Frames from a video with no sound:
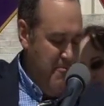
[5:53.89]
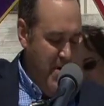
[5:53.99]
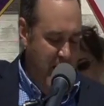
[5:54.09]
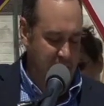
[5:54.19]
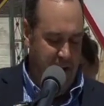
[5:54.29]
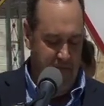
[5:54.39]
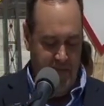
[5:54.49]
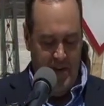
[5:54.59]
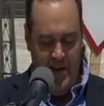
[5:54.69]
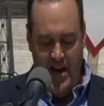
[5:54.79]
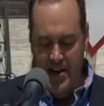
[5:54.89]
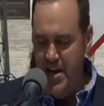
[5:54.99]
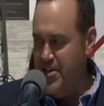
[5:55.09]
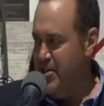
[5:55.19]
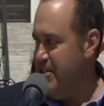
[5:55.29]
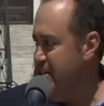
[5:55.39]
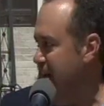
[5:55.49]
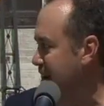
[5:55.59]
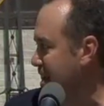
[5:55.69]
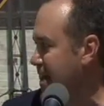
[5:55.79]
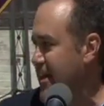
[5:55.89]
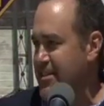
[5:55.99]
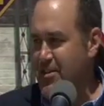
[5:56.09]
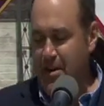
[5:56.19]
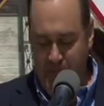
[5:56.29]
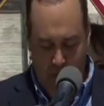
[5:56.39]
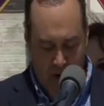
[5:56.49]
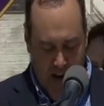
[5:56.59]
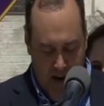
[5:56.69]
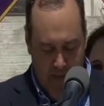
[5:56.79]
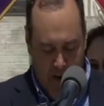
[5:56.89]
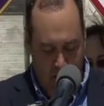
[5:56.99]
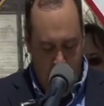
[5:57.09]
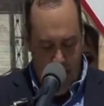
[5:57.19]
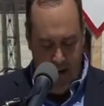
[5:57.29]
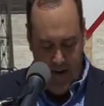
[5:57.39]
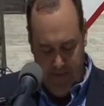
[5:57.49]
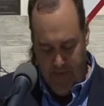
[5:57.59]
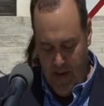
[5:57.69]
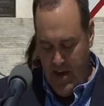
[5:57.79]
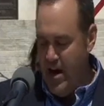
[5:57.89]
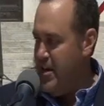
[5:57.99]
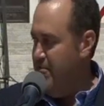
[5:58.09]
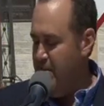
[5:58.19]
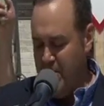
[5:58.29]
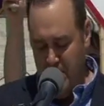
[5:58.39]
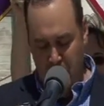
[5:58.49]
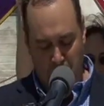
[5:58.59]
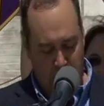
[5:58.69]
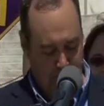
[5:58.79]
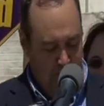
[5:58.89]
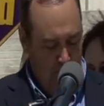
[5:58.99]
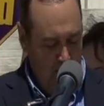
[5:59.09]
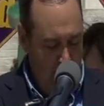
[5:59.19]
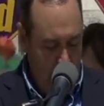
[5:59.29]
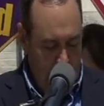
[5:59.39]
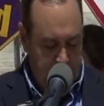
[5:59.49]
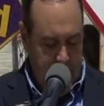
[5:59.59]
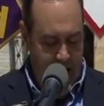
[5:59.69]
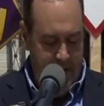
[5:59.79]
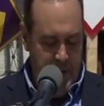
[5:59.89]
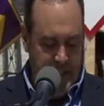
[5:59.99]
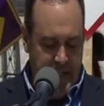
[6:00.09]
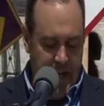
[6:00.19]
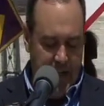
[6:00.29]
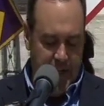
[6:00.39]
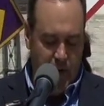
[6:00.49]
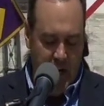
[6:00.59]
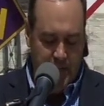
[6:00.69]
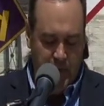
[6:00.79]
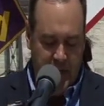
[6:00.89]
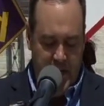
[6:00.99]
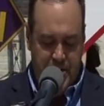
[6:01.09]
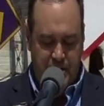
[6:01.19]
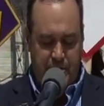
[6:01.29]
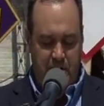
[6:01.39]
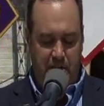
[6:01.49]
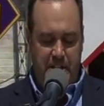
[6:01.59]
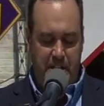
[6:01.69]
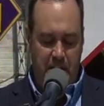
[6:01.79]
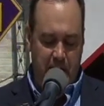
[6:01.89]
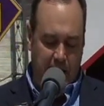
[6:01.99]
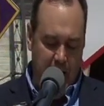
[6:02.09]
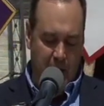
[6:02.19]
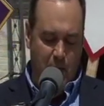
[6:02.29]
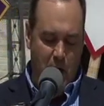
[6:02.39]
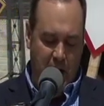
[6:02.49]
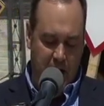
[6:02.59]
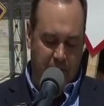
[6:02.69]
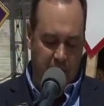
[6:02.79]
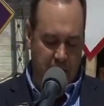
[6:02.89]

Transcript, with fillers: money. I'll need you to say it again, so I'm going to wake up the choir here. I'll give you a cue. See, I've been selling a transportation service in the Atlanta market for